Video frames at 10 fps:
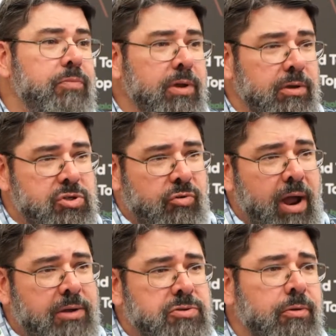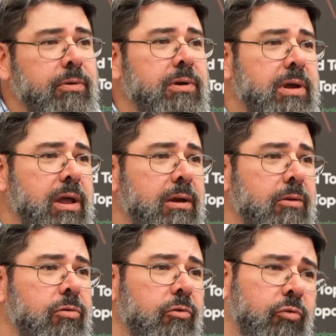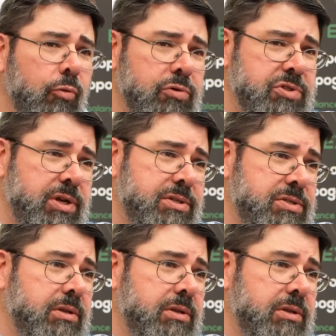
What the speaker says: extract certain data, the tool sets